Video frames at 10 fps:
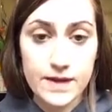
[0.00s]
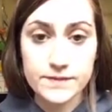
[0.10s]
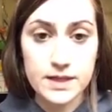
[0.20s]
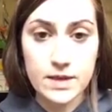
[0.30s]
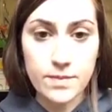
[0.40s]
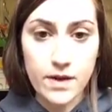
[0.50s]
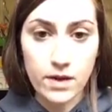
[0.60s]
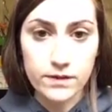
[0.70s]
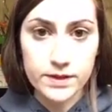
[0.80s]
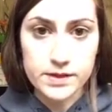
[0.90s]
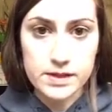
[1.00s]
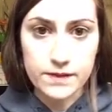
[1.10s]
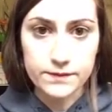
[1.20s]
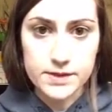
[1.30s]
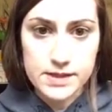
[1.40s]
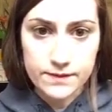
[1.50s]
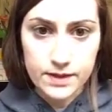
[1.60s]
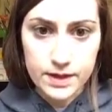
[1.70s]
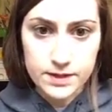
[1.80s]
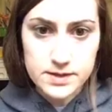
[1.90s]
We have to keep all of our stuff for
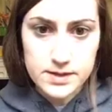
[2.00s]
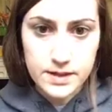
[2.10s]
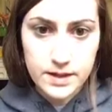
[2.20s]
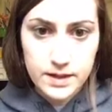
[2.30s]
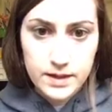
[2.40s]
7 years.